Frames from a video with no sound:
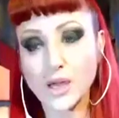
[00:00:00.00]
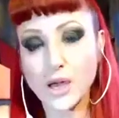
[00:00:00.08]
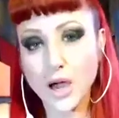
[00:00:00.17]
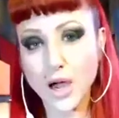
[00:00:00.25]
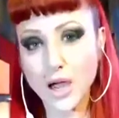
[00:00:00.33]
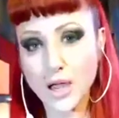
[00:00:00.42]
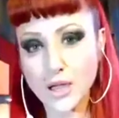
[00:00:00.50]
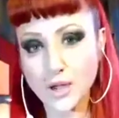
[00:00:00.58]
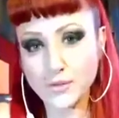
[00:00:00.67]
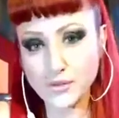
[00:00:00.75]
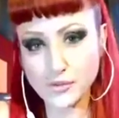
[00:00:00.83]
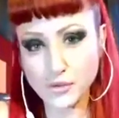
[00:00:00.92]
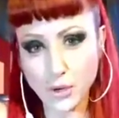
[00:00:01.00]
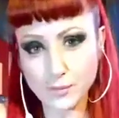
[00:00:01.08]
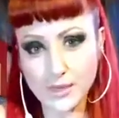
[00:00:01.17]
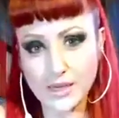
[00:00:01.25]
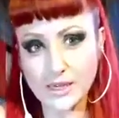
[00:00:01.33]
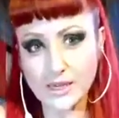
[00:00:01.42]
I've
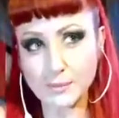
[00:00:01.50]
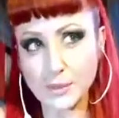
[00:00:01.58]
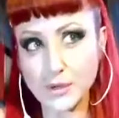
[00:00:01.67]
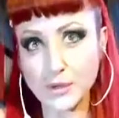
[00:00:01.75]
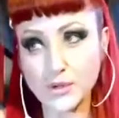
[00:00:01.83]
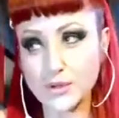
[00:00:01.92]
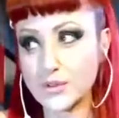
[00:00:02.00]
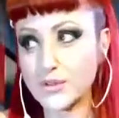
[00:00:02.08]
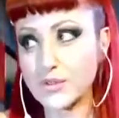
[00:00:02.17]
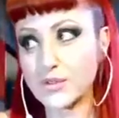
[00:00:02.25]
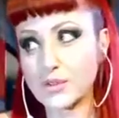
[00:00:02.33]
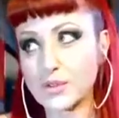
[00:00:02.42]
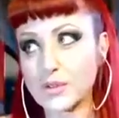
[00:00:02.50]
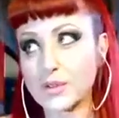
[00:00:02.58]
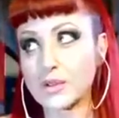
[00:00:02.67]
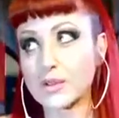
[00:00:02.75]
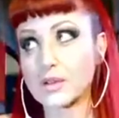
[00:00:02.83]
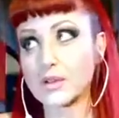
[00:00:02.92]
stopped eating because
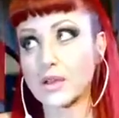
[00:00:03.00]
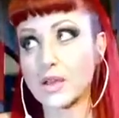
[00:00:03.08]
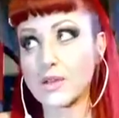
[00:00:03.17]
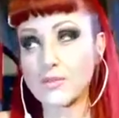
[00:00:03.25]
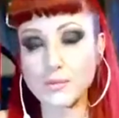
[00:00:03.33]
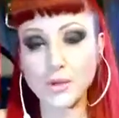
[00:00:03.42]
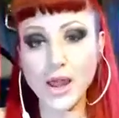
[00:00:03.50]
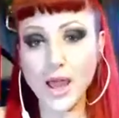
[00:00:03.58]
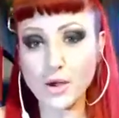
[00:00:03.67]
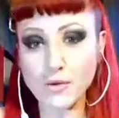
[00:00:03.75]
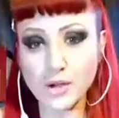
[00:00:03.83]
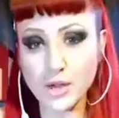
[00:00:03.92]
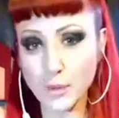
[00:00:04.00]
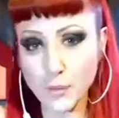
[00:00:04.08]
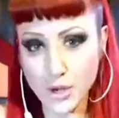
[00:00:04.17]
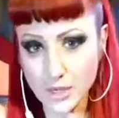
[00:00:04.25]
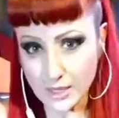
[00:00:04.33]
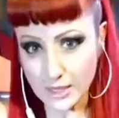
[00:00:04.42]
if I'm not hungry, I
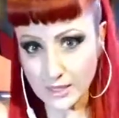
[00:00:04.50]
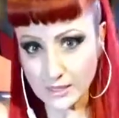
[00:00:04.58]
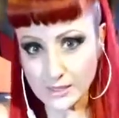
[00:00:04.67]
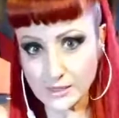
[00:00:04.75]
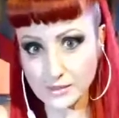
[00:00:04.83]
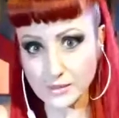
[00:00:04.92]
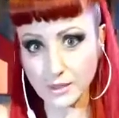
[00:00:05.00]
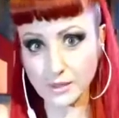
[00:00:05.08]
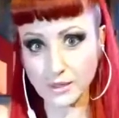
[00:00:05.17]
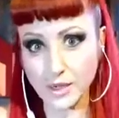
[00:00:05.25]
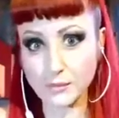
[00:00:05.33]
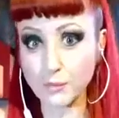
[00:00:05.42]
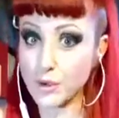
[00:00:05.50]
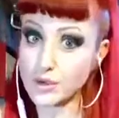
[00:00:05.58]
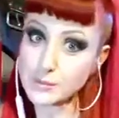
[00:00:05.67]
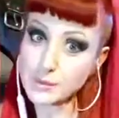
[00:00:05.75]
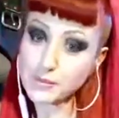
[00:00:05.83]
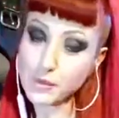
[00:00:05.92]
won't eat.
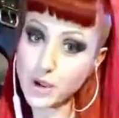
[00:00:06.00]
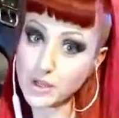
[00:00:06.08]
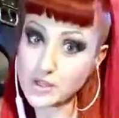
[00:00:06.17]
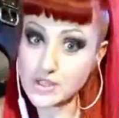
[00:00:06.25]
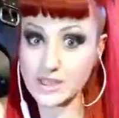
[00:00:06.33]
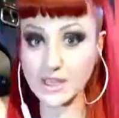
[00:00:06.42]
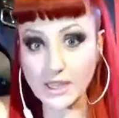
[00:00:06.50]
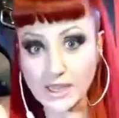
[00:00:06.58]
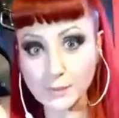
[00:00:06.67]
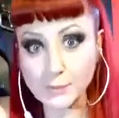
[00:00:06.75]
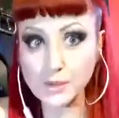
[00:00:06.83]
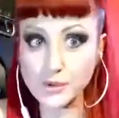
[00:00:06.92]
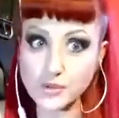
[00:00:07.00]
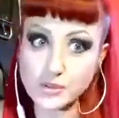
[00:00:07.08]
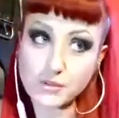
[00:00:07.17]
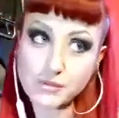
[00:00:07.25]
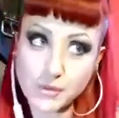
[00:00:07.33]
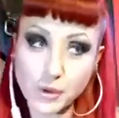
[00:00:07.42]
Whereas before I used to eat because
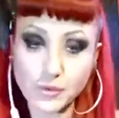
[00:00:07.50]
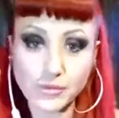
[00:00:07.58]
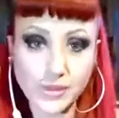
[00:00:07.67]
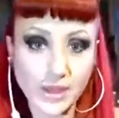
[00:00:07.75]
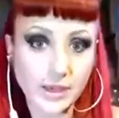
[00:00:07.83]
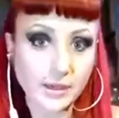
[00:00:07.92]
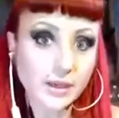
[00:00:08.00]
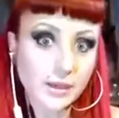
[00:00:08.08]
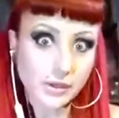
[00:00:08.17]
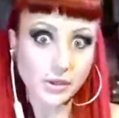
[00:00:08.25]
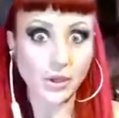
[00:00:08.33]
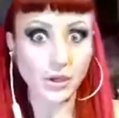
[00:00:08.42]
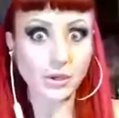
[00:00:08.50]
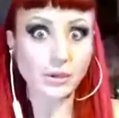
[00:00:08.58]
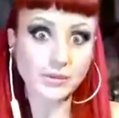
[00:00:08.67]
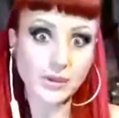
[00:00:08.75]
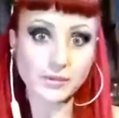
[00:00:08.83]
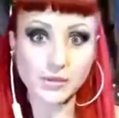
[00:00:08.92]
I felt that, it
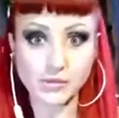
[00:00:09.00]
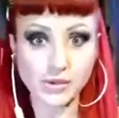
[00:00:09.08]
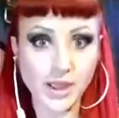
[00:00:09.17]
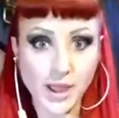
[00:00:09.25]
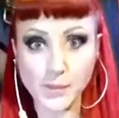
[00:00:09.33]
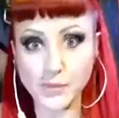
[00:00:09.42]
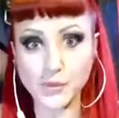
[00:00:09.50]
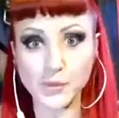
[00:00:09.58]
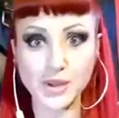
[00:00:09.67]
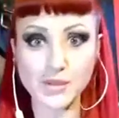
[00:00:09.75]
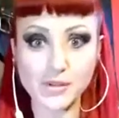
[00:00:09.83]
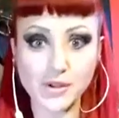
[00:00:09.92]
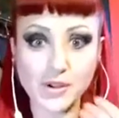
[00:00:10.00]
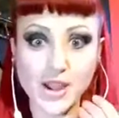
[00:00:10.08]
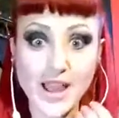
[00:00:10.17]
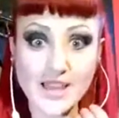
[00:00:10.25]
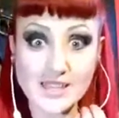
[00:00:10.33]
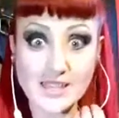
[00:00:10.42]
was after 3 hours or whatever, I
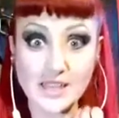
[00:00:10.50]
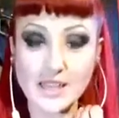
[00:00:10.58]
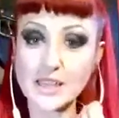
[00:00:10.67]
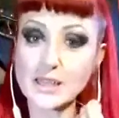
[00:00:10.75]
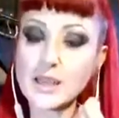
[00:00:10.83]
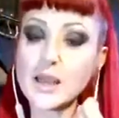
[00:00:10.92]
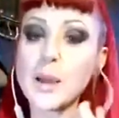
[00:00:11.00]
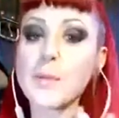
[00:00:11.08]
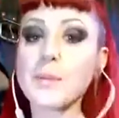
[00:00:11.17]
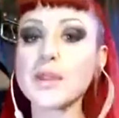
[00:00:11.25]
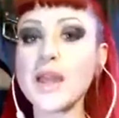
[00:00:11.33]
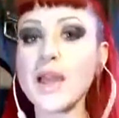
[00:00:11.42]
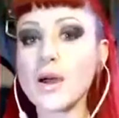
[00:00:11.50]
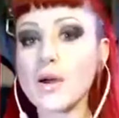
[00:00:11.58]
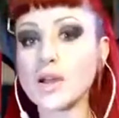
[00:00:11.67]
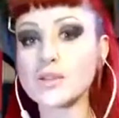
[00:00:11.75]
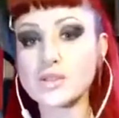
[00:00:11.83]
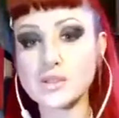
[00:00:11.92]
had to eat. But now
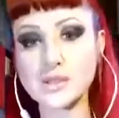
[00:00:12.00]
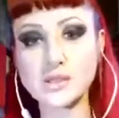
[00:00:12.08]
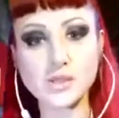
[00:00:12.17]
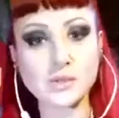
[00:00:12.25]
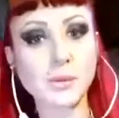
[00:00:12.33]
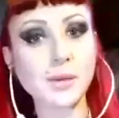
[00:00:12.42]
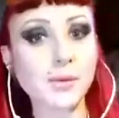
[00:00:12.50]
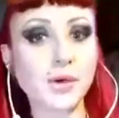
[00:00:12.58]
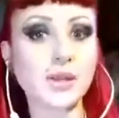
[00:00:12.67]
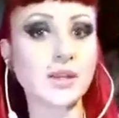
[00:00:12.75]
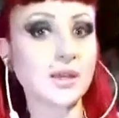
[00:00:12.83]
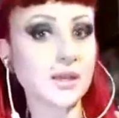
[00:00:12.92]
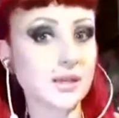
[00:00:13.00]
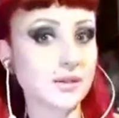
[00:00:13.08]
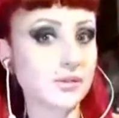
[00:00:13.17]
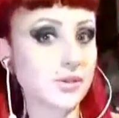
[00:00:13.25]
I just listen to my body and,